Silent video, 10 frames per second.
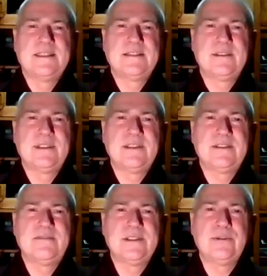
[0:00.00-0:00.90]
which
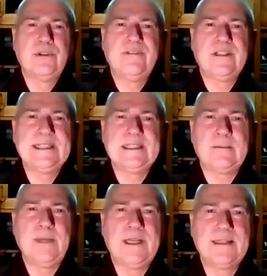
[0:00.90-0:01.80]
is very good, very
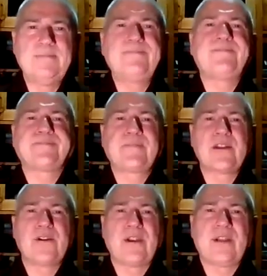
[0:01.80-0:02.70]
disciplined,
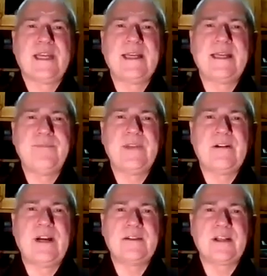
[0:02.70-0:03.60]
so that they can keep
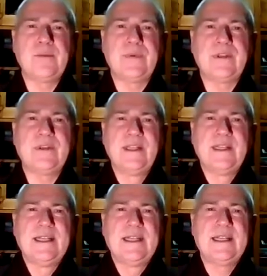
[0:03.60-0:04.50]
their eyes open
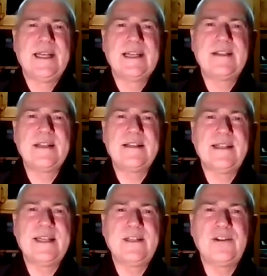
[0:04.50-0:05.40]
in case there's
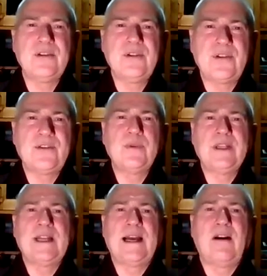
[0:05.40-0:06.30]
any issues
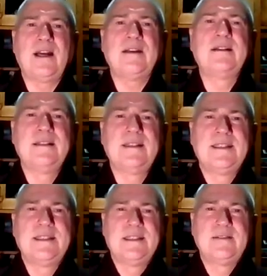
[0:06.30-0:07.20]
with our
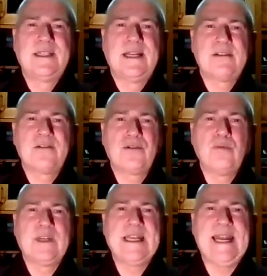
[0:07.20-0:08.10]

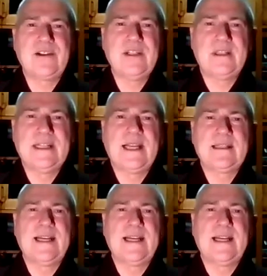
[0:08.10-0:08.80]
Zoom connection, things like